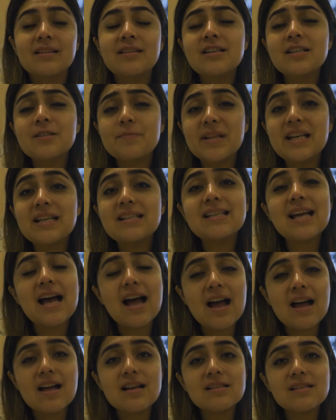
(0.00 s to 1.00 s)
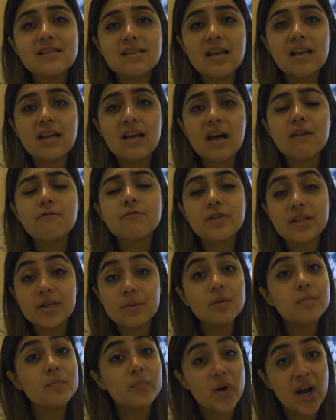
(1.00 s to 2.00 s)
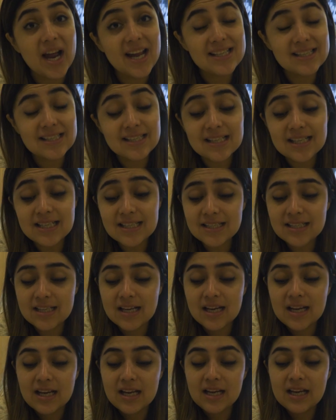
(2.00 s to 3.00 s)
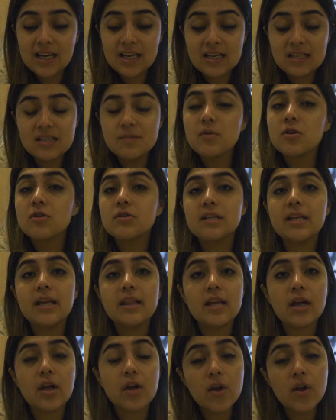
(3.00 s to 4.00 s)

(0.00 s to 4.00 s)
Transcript: This place has uh, affordable prices. It is mostly the